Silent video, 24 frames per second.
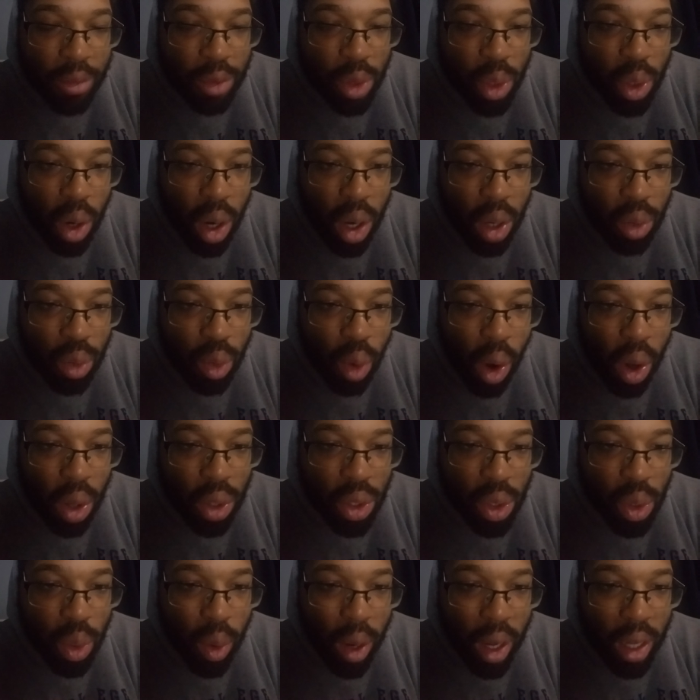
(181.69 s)
strong raw
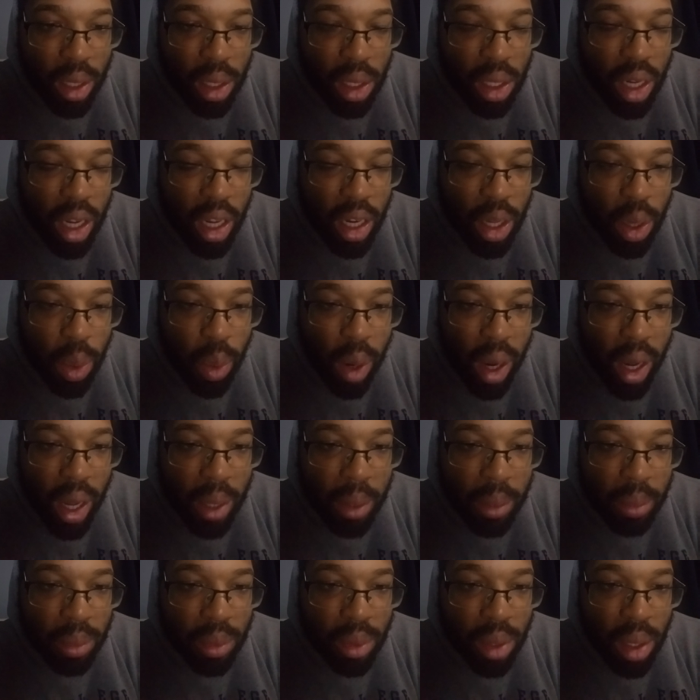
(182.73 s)
squats anyway
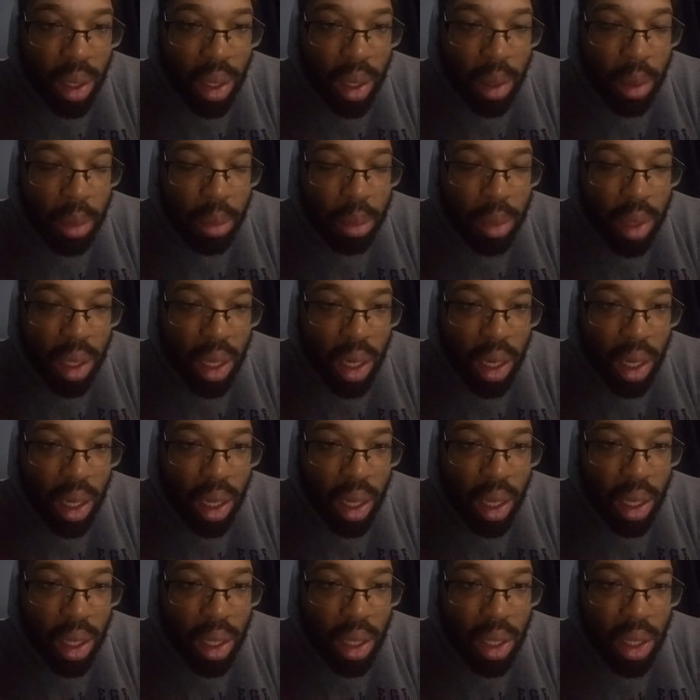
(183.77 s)

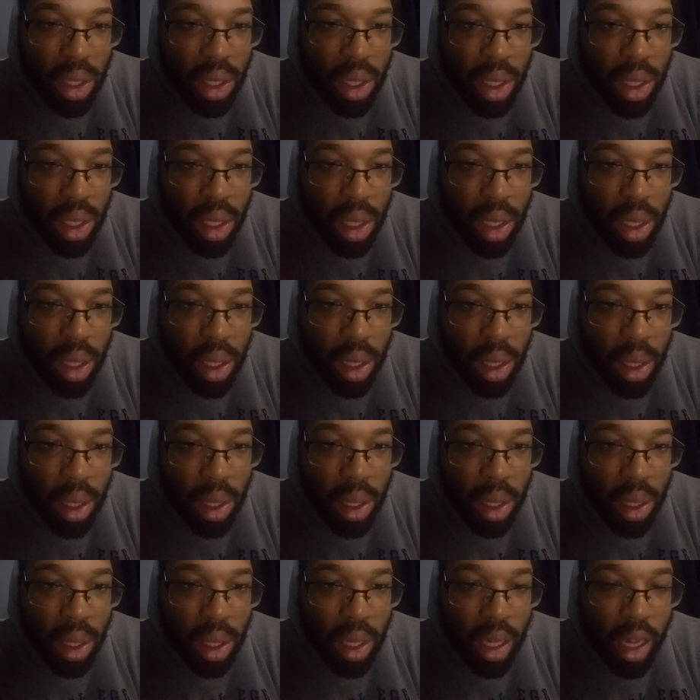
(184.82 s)
because
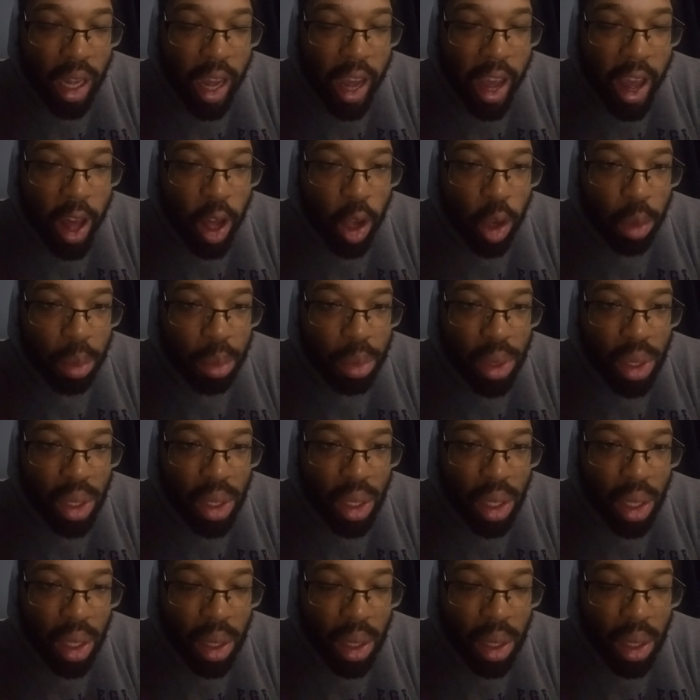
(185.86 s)
it helps.